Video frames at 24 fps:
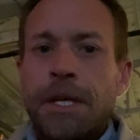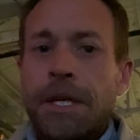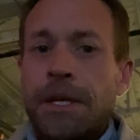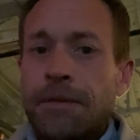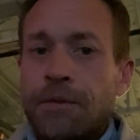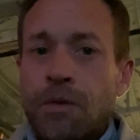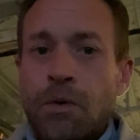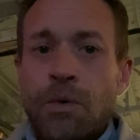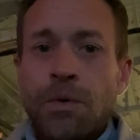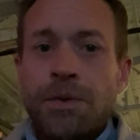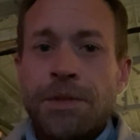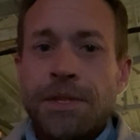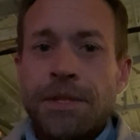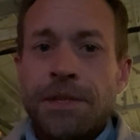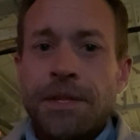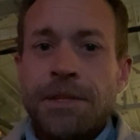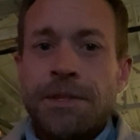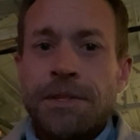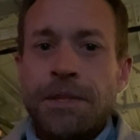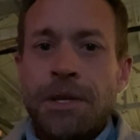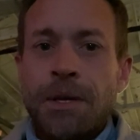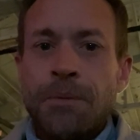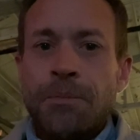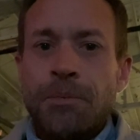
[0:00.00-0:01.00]
And of course it
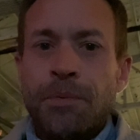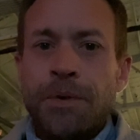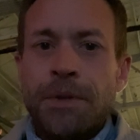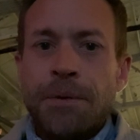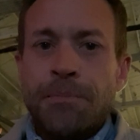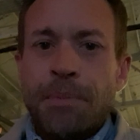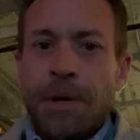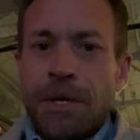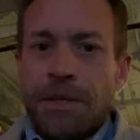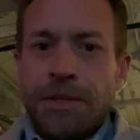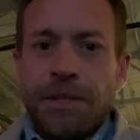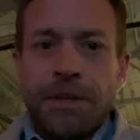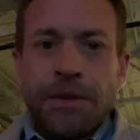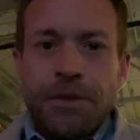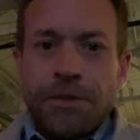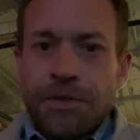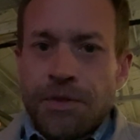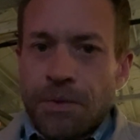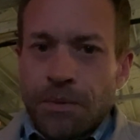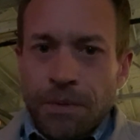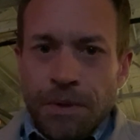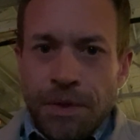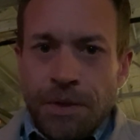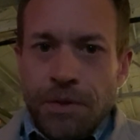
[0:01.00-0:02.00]
does help when the
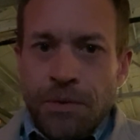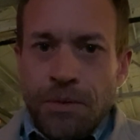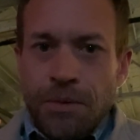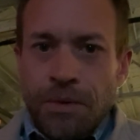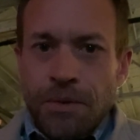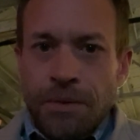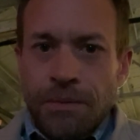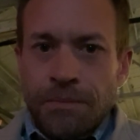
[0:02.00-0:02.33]
bartenders are really cool